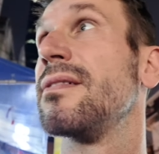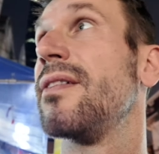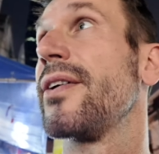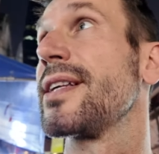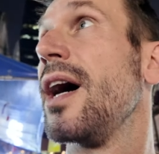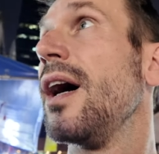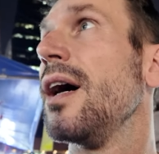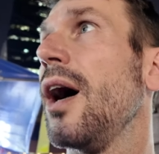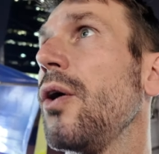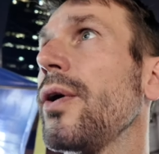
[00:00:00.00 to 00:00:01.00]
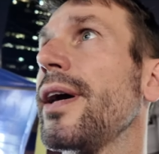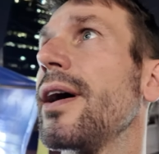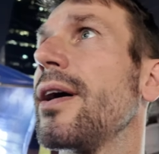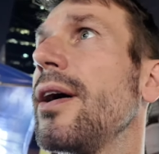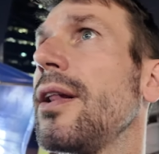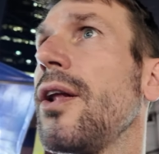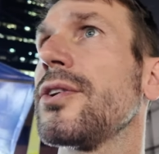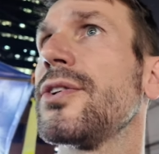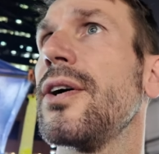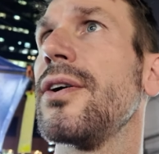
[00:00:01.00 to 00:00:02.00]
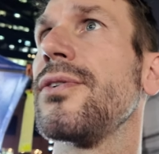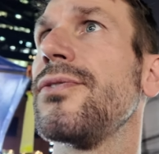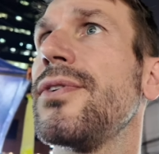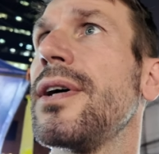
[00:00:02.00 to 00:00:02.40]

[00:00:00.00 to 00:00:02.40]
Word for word: very... Oh, here are a lot of...